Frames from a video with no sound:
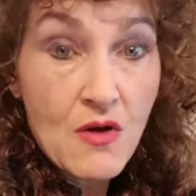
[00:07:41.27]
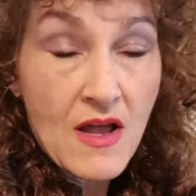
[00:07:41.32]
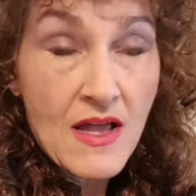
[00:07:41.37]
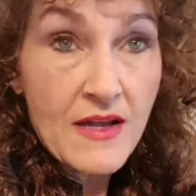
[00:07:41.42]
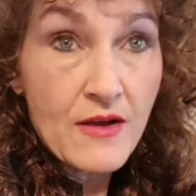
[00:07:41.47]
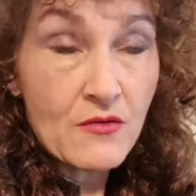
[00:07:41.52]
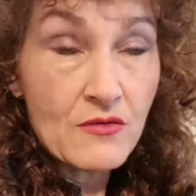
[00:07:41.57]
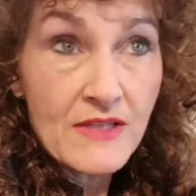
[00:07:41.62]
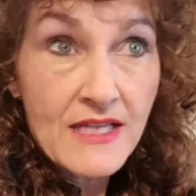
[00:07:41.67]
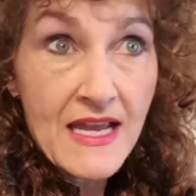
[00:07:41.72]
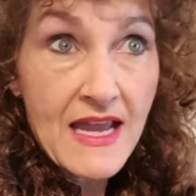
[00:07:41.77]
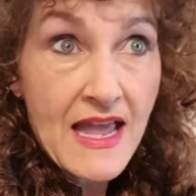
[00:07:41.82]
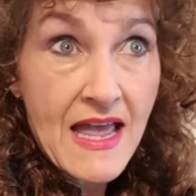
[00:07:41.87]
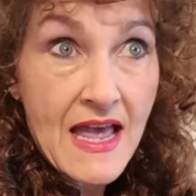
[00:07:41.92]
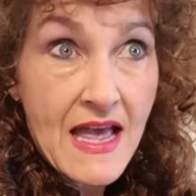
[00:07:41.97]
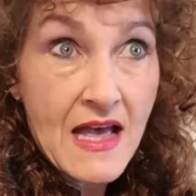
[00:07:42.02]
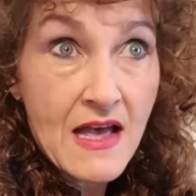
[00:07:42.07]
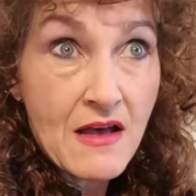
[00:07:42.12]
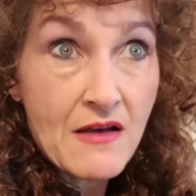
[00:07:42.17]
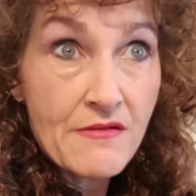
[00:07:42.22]
I only
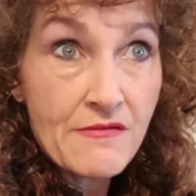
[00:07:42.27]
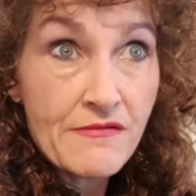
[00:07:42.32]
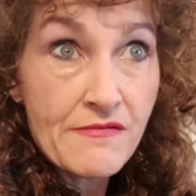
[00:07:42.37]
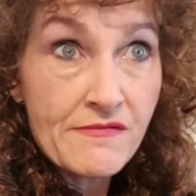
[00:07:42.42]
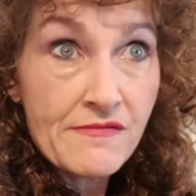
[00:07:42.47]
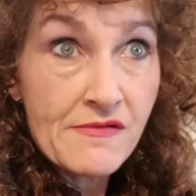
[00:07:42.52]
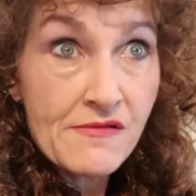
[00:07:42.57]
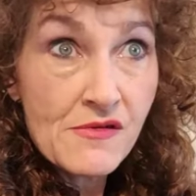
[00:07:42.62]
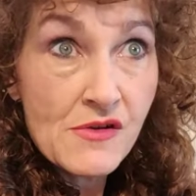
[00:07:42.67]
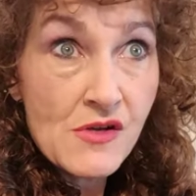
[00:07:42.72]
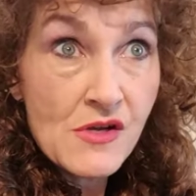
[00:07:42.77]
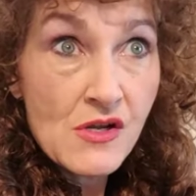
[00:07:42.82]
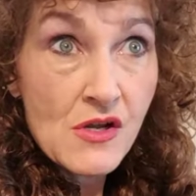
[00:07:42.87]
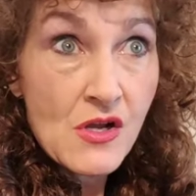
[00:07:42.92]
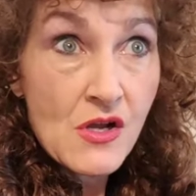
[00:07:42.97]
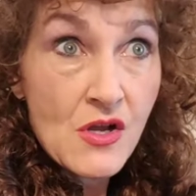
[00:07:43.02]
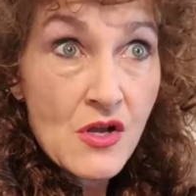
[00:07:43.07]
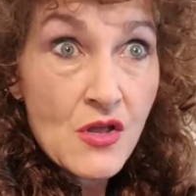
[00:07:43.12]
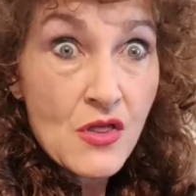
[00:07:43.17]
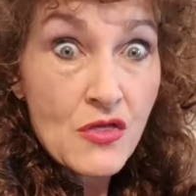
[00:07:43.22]
have
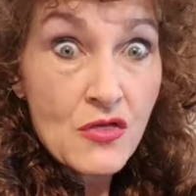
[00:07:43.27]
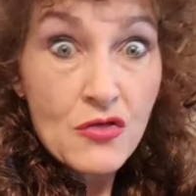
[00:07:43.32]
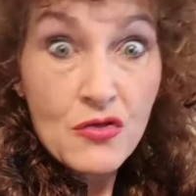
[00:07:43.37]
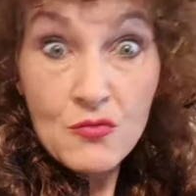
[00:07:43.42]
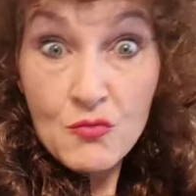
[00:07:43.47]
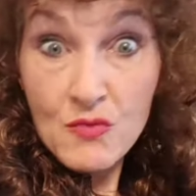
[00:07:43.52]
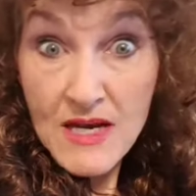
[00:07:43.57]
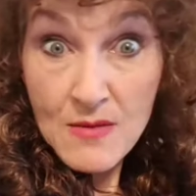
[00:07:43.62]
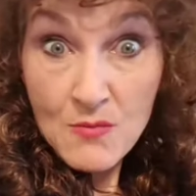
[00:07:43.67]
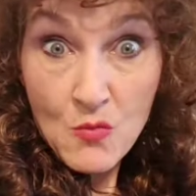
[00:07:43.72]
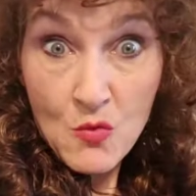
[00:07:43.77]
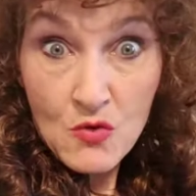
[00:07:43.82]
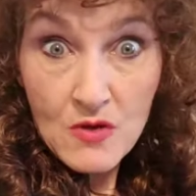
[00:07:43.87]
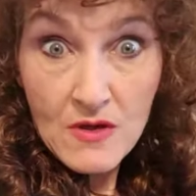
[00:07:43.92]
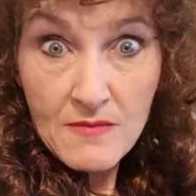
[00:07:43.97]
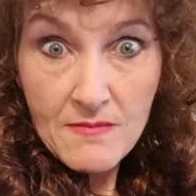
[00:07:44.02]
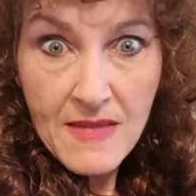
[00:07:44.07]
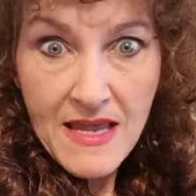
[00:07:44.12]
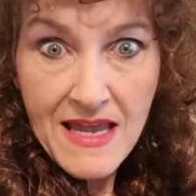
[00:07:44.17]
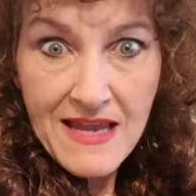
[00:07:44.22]
3 more
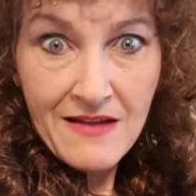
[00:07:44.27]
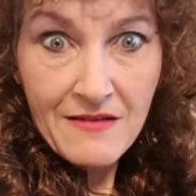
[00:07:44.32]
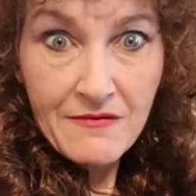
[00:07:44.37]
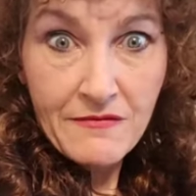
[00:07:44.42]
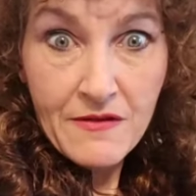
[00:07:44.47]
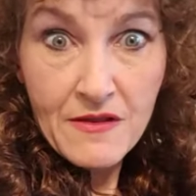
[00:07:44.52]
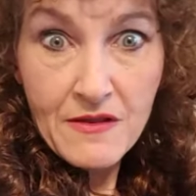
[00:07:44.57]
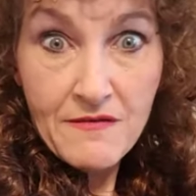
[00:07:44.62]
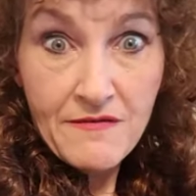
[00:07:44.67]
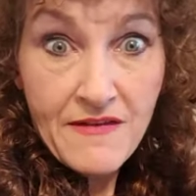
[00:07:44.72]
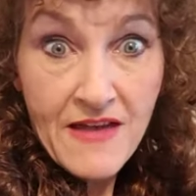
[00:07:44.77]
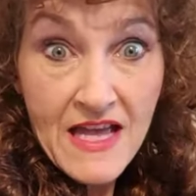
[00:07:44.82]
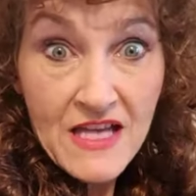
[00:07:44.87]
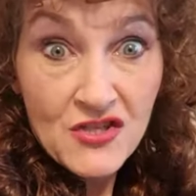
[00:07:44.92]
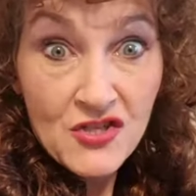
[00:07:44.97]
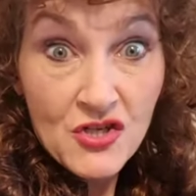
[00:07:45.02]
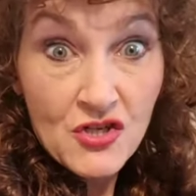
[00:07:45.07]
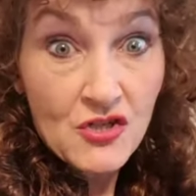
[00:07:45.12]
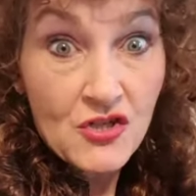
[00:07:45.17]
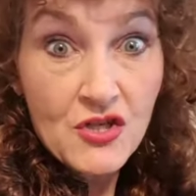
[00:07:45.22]
to make for the
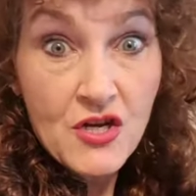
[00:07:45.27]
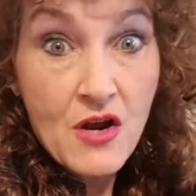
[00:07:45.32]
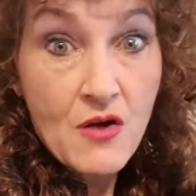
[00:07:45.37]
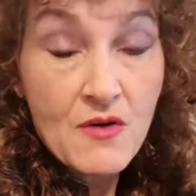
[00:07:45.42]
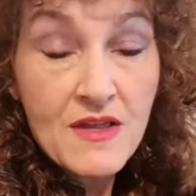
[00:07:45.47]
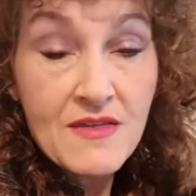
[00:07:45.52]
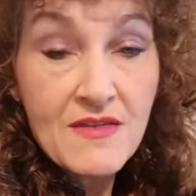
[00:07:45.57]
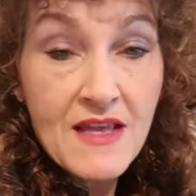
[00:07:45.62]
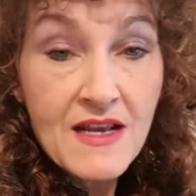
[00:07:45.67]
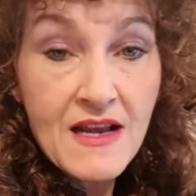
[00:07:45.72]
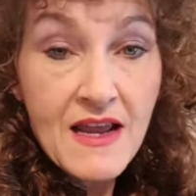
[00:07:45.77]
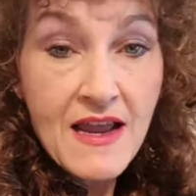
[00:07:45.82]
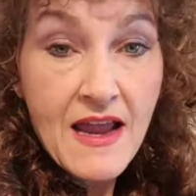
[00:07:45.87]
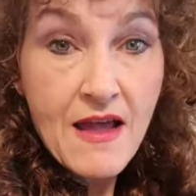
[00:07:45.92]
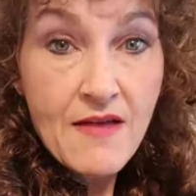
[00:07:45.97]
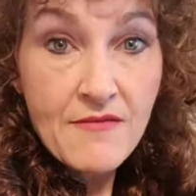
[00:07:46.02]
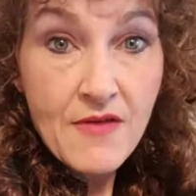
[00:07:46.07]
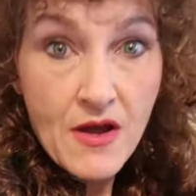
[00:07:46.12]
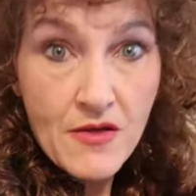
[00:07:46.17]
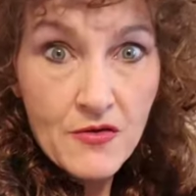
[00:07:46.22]
fashion show, and then I
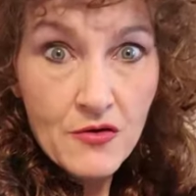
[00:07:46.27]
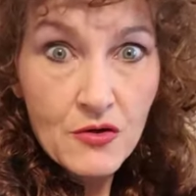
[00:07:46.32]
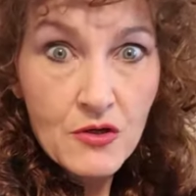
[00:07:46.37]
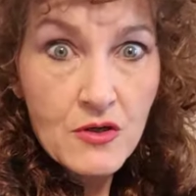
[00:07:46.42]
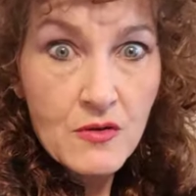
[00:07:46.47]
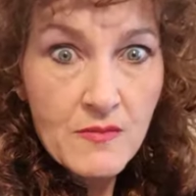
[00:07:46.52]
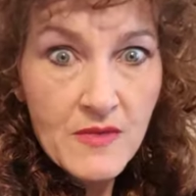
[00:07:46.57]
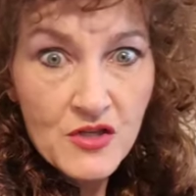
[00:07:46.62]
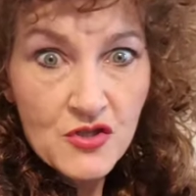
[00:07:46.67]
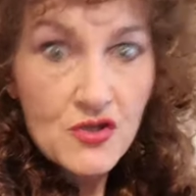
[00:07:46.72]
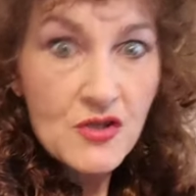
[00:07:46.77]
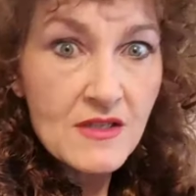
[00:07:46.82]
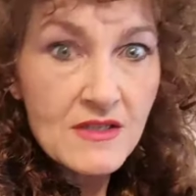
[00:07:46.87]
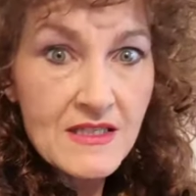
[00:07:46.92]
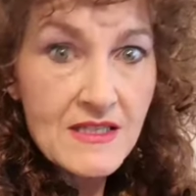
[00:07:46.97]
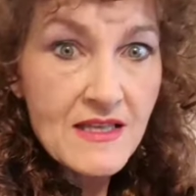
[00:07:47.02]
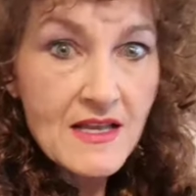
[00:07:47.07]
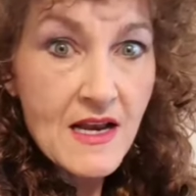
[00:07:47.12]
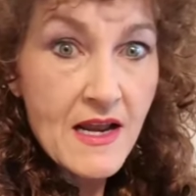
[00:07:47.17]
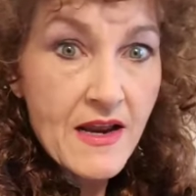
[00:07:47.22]
have other commissions
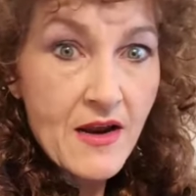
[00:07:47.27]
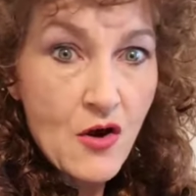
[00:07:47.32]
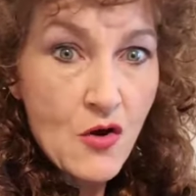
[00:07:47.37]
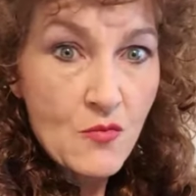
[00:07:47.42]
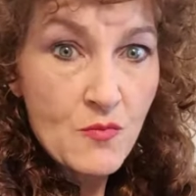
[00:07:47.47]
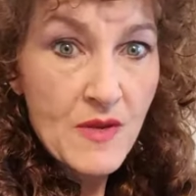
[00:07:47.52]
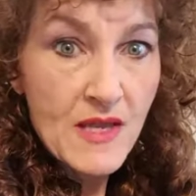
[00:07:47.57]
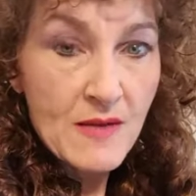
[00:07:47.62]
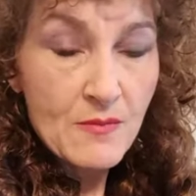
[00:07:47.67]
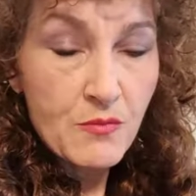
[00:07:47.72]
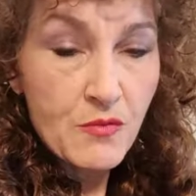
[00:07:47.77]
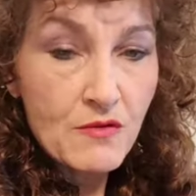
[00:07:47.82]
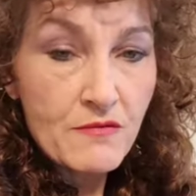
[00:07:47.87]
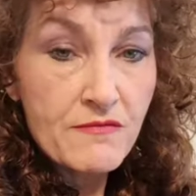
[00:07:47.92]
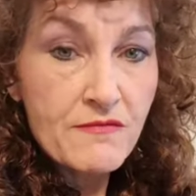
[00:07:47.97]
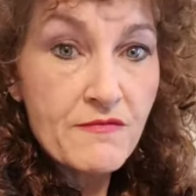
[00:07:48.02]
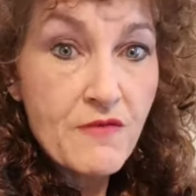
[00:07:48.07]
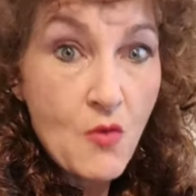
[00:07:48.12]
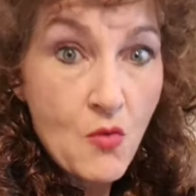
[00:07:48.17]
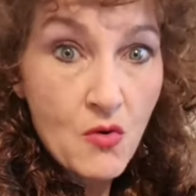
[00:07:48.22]
that I owe people
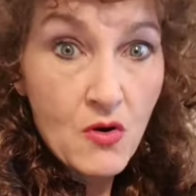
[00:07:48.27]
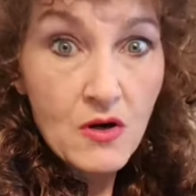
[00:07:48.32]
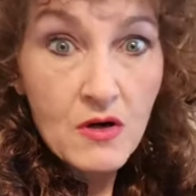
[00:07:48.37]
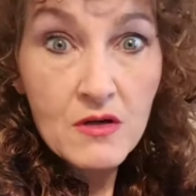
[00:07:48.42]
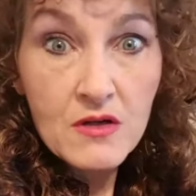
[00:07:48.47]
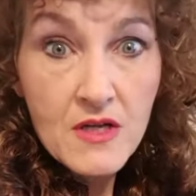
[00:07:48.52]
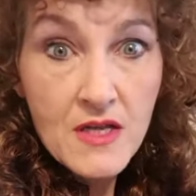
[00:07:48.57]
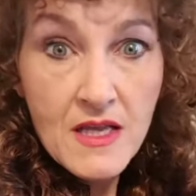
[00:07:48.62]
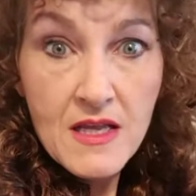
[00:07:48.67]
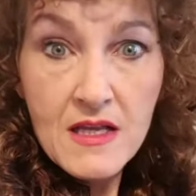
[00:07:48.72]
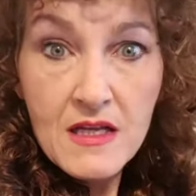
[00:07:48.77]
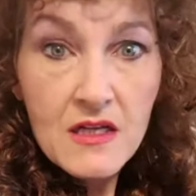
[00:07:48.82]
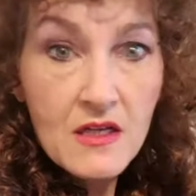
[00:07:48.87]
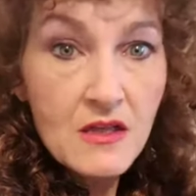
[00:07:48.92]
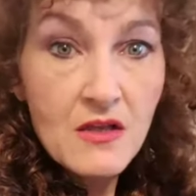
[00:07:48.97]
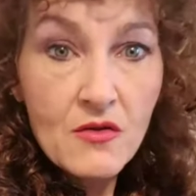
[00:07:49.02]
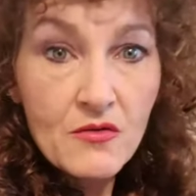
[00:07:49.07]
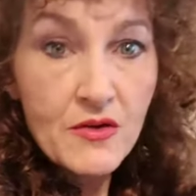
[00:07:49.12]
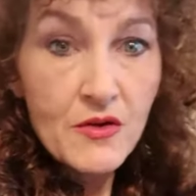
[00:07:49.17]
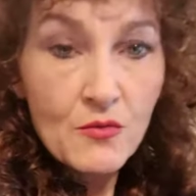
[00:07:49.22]
for
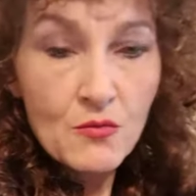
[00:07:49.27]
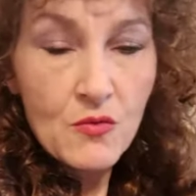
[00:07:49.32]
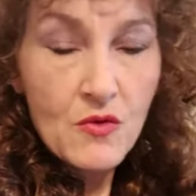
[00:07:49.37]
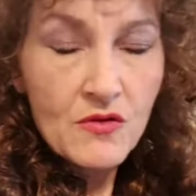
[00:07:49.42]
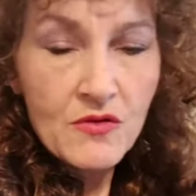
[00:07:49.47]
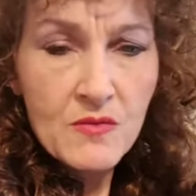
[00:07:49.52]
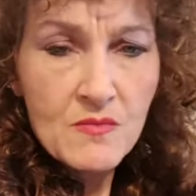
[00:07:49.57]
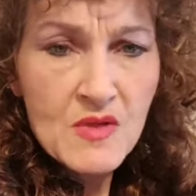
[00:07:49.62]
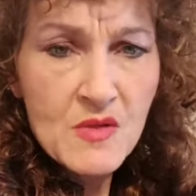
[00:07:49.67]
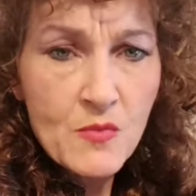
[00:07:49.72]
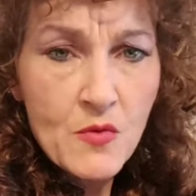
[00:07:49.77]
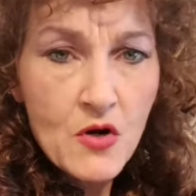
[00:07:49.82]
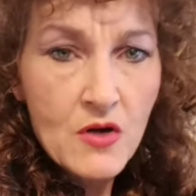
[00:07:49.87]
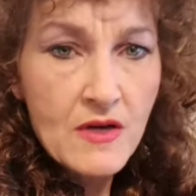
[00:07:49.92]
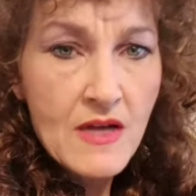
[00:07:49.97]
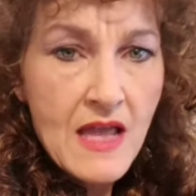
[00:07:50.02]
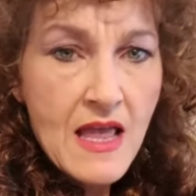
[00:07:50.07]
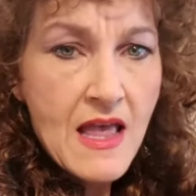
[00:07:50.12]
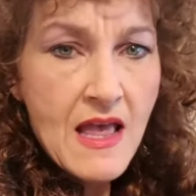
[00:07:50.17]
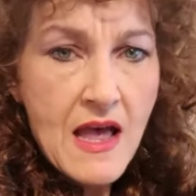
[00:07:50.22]
Colonial Williamsburg.